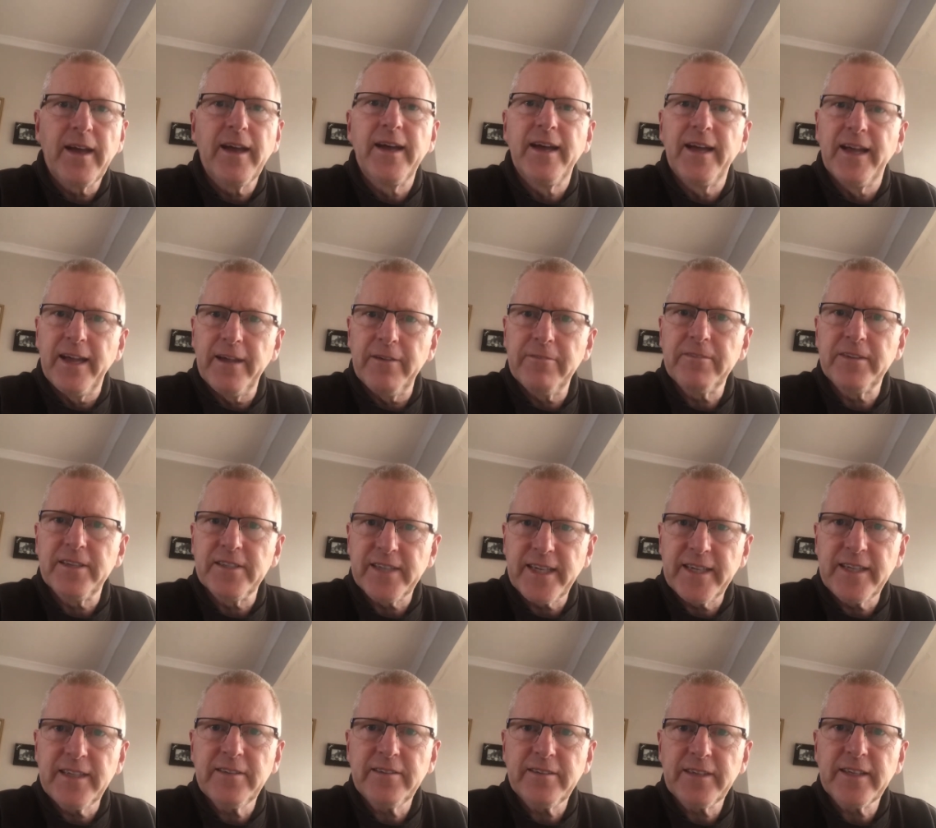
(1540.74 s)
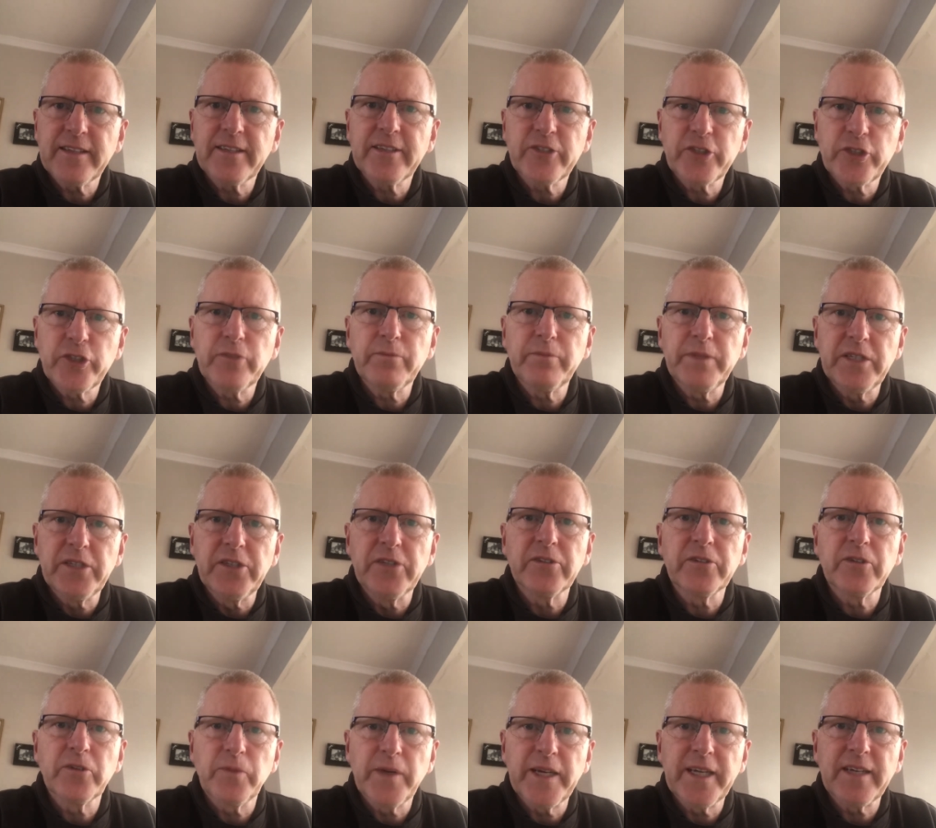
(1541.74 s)
if there's anything that should be done
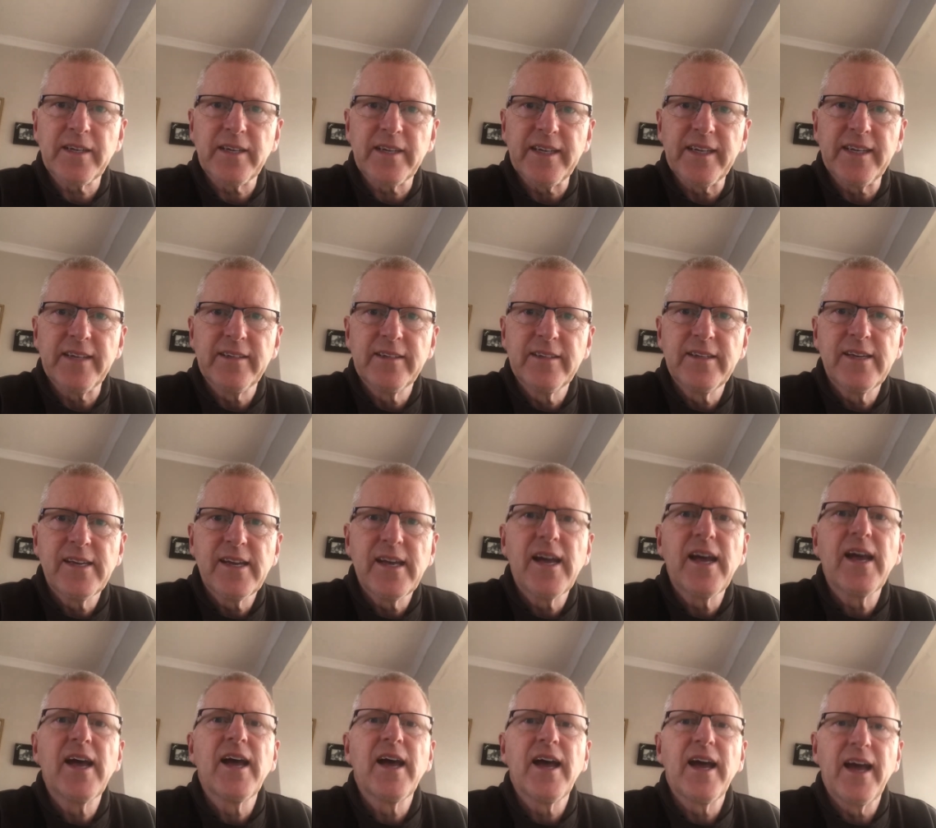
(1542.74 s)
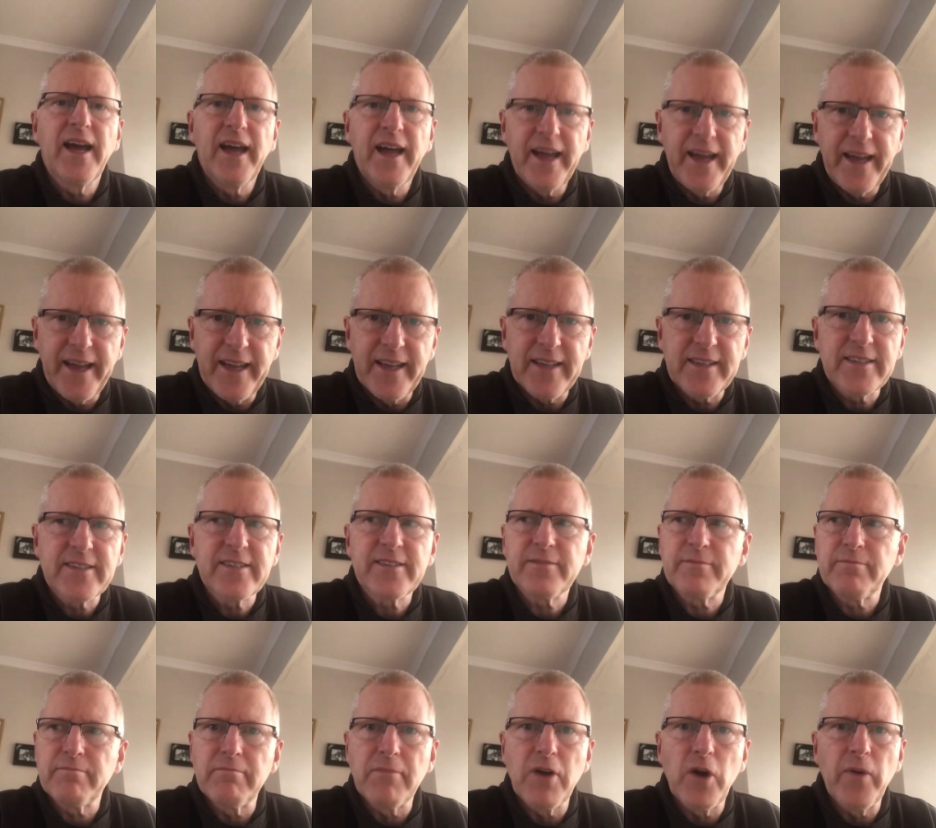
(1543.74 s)
quickly, it's
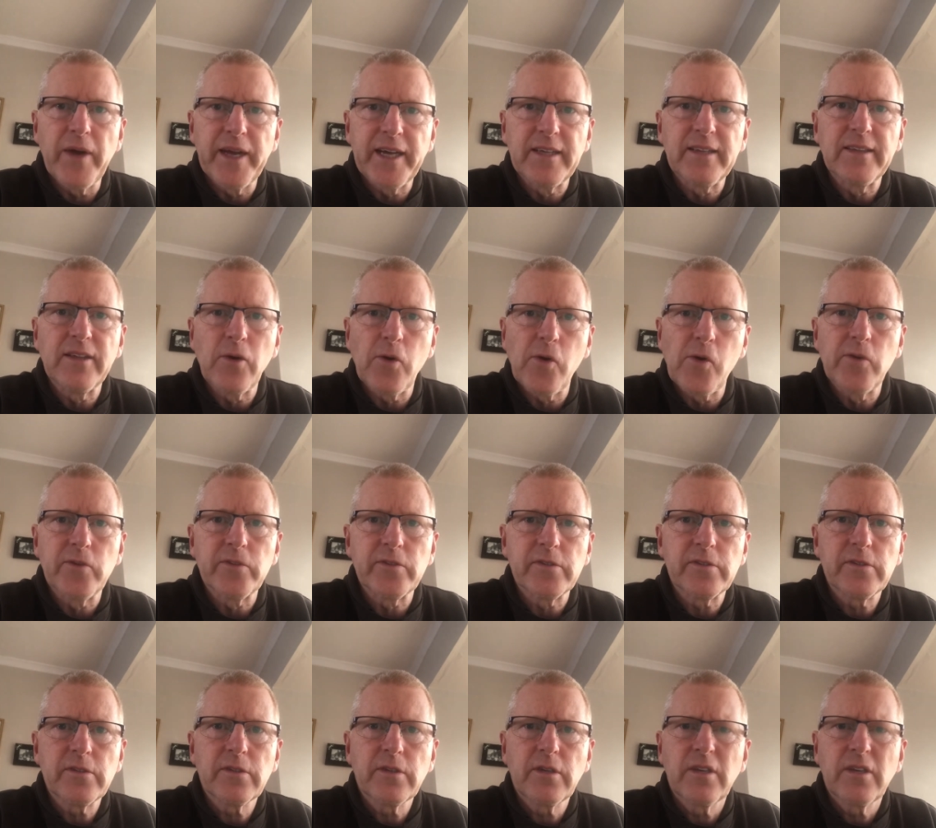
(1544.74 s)
mowing lawns.